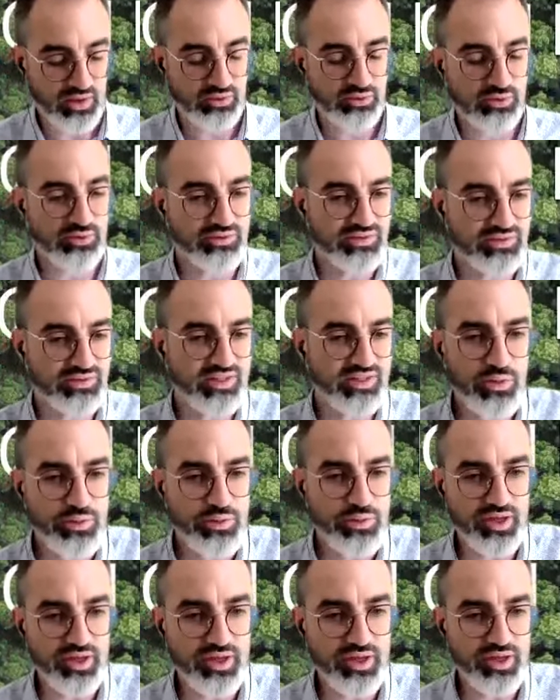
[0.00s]
The second
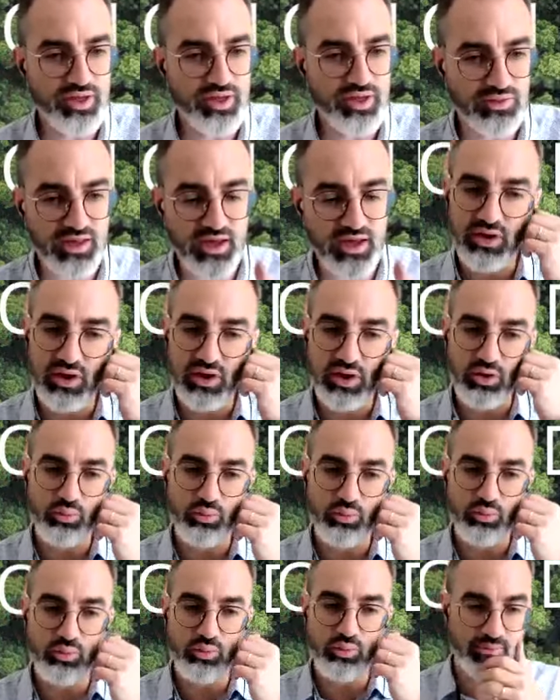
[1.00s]
thing that uh,
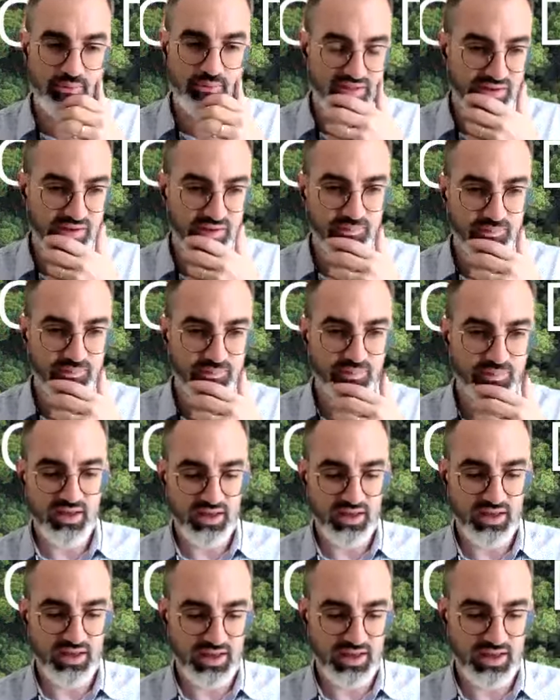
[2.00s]
we are missing
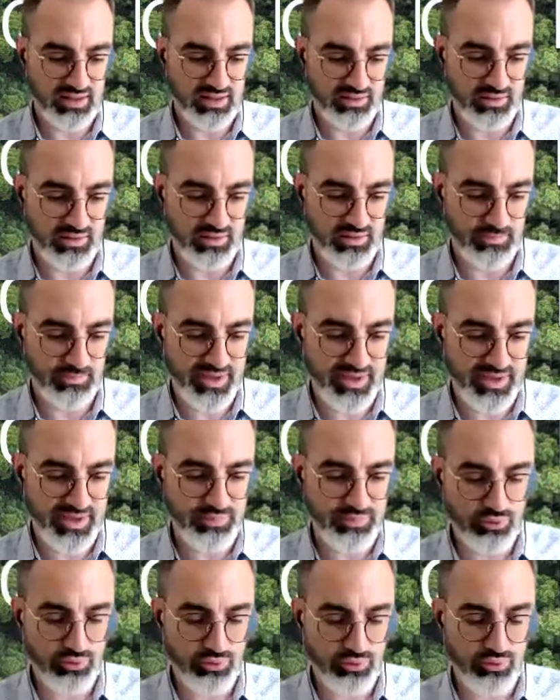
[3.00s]
is people
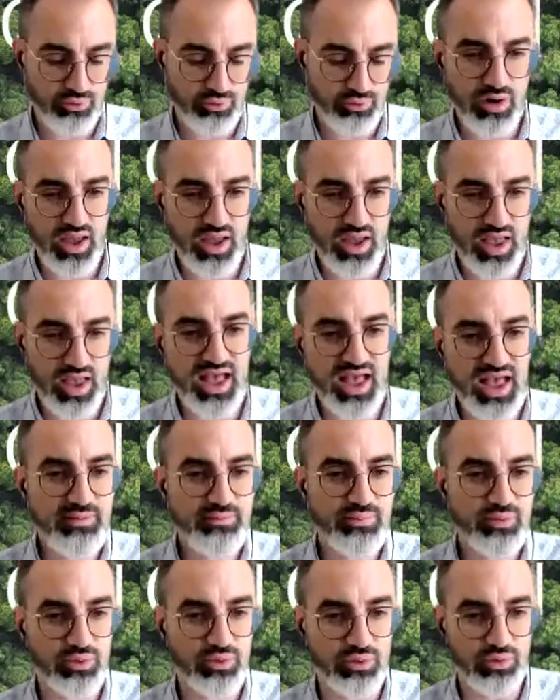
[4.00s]
who are
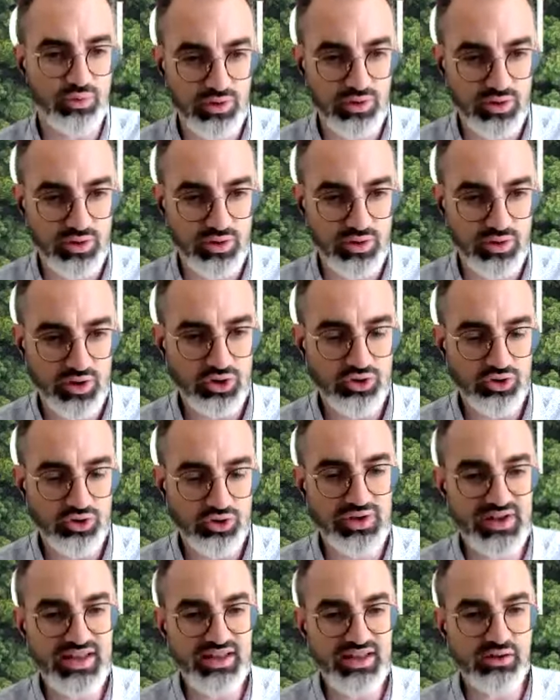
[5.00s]
able to
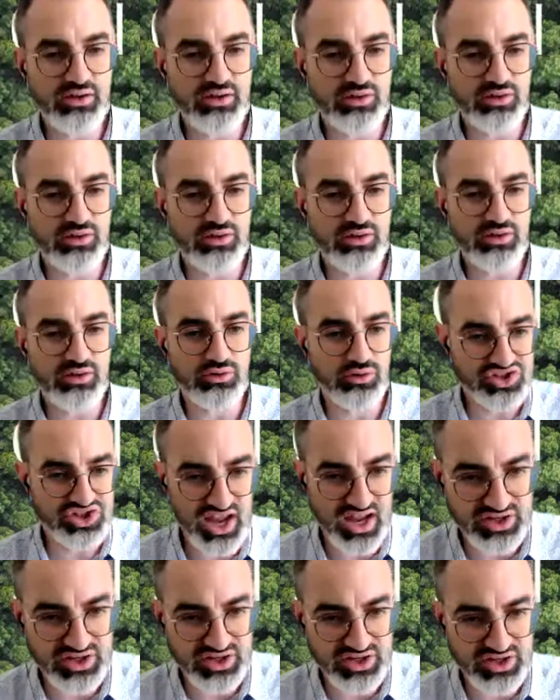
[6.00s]
lead the
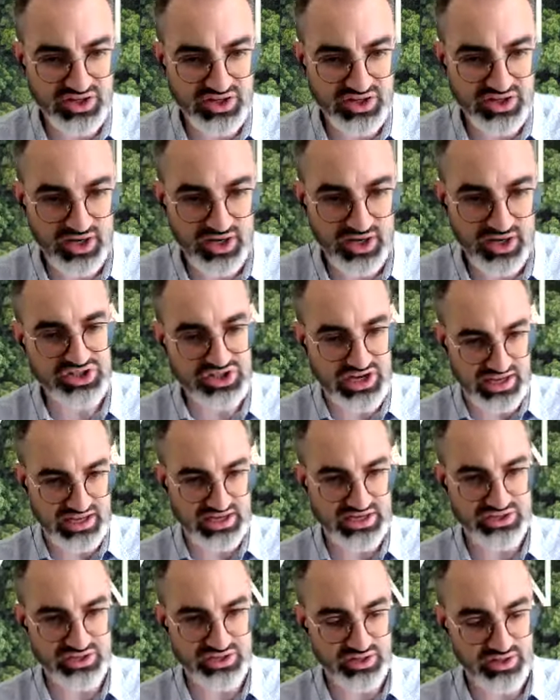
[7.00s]
change. And I'm saying
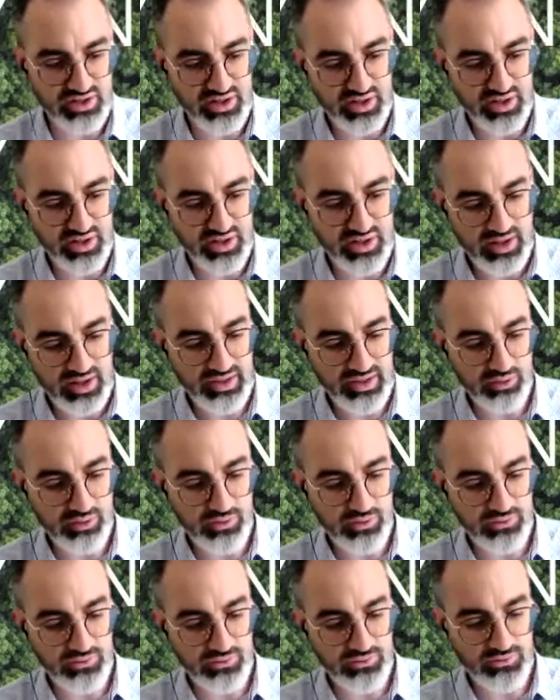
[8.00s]
change
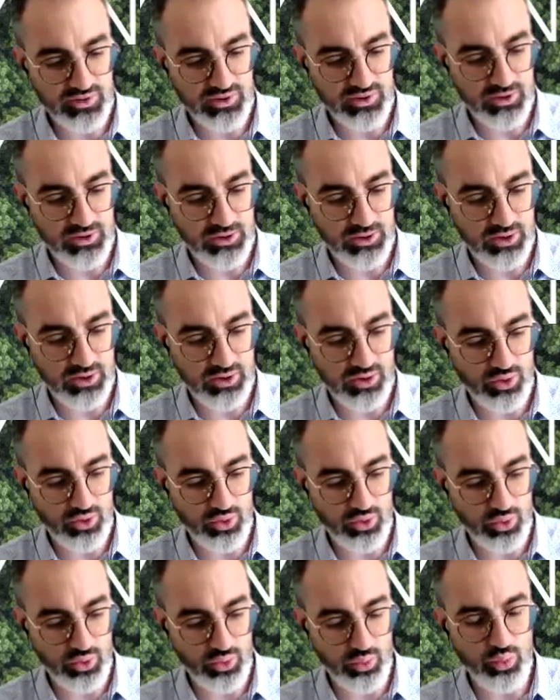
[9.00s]
because uh,
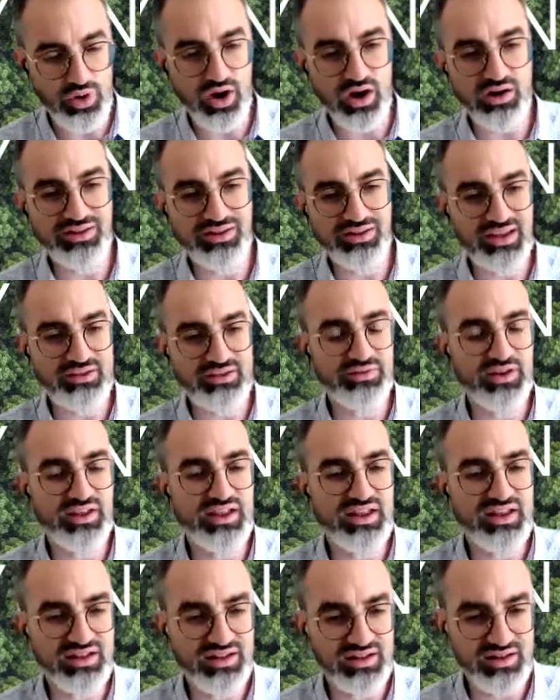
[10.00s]
we are
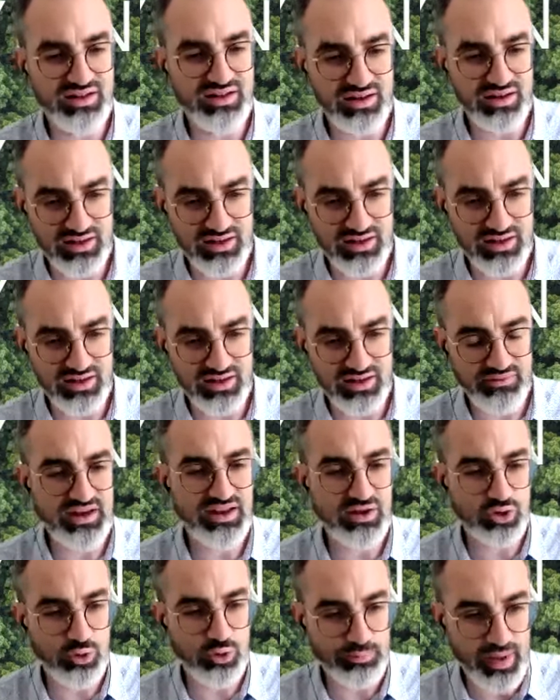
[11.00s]
definitely
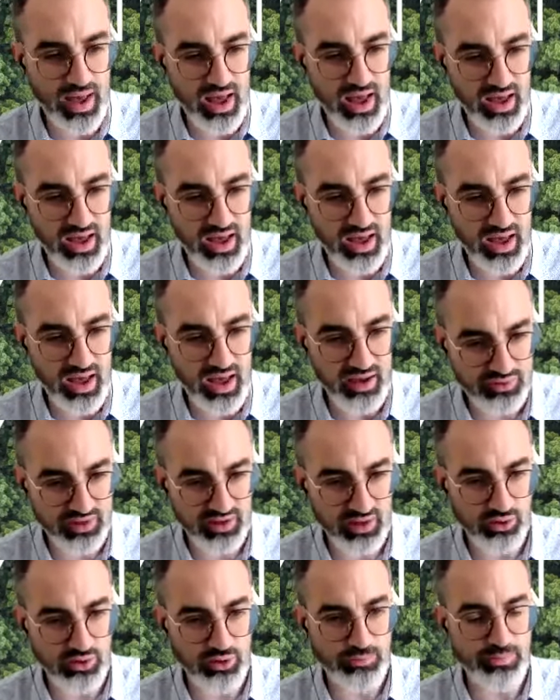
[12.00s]
definitely on a path today,
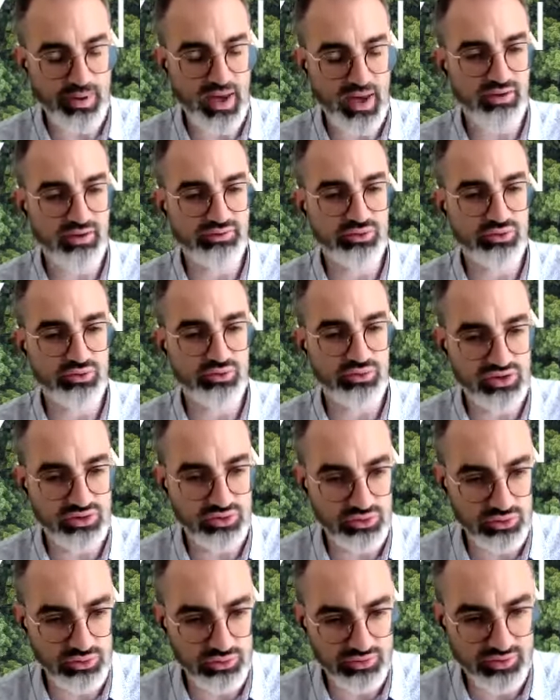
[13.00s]
on a path to
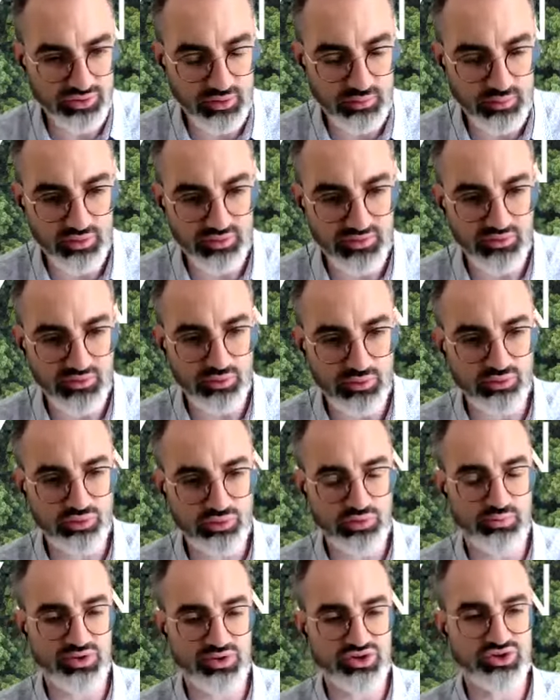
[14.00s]
reduce our
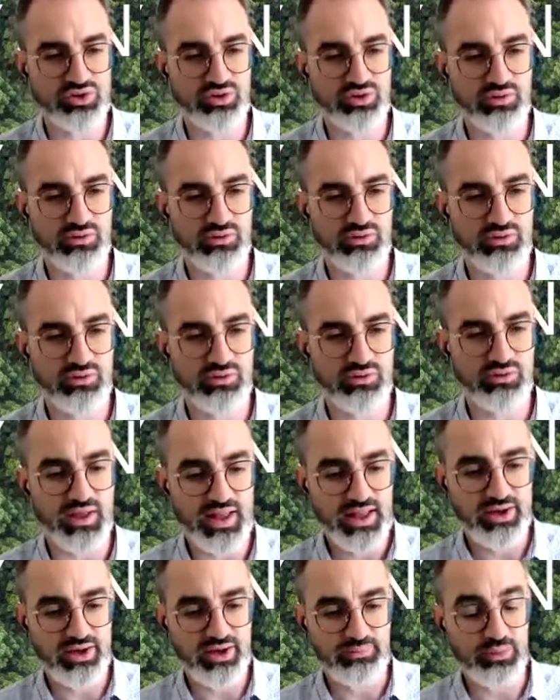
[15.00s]
CO2 emissions.
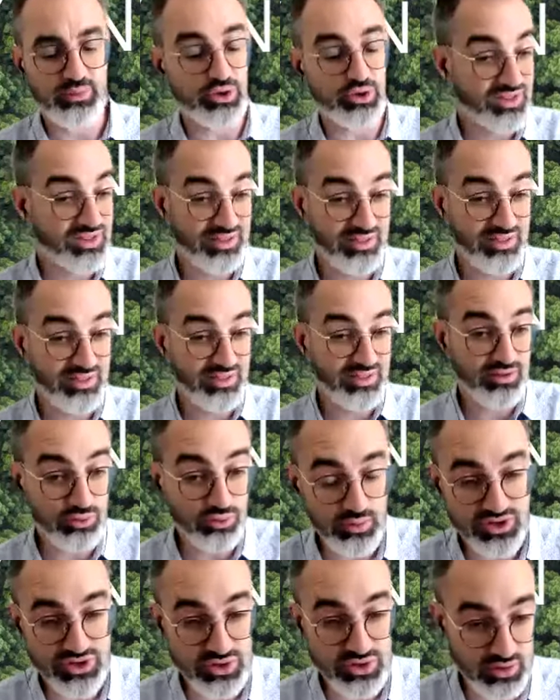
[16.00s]
Uh, but CO2
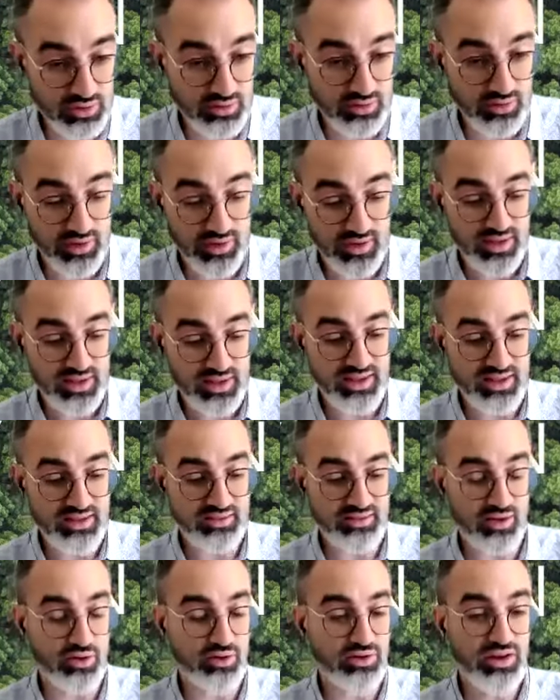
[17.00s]
emission
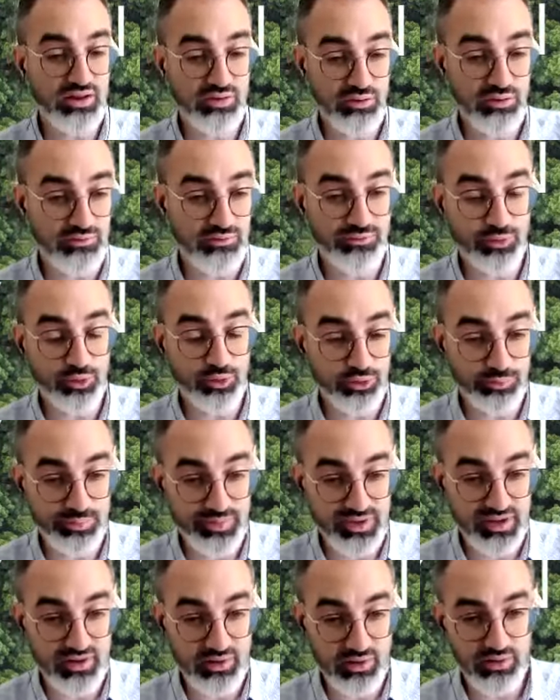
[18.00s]
is only the first
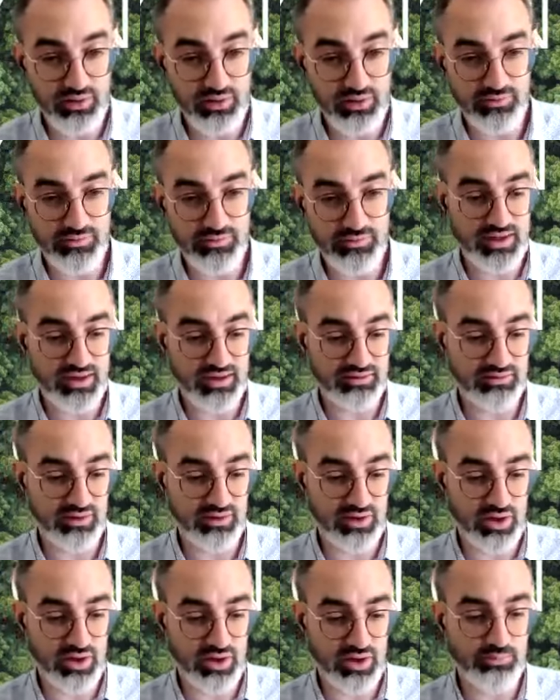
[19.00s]
pillar that
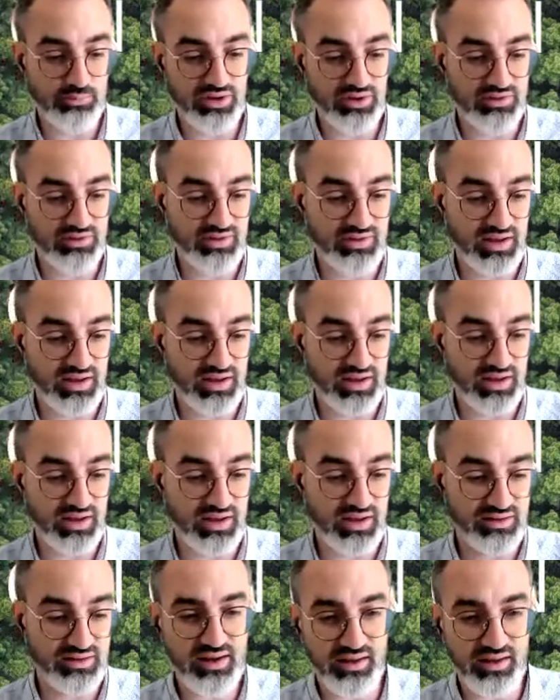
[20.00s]
companies are
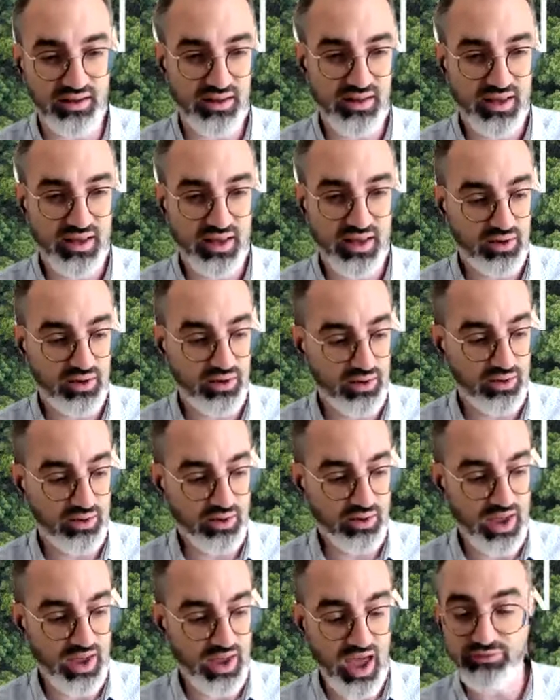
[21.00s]
tackling.
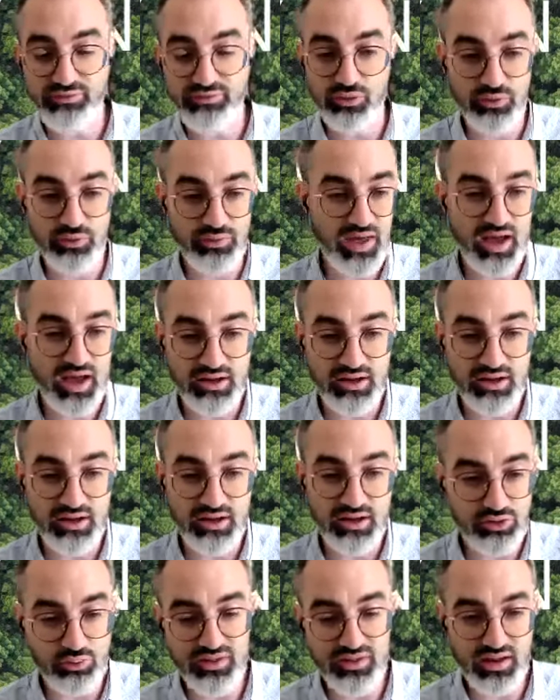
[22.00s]
Uh, after that, you
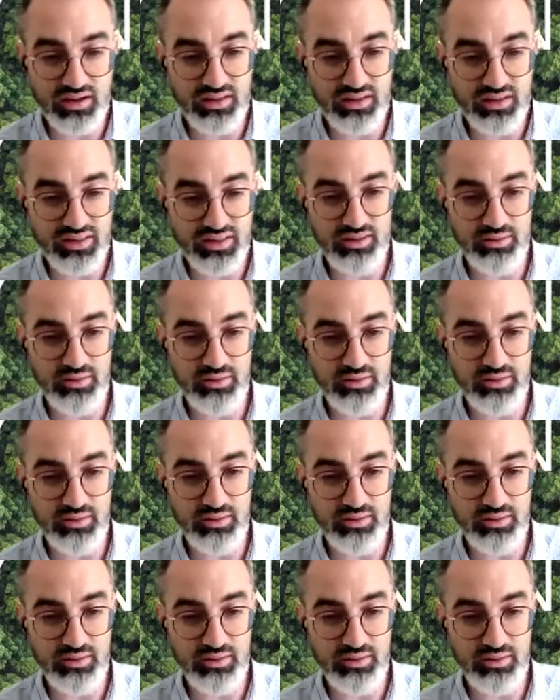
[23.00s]
will start seeing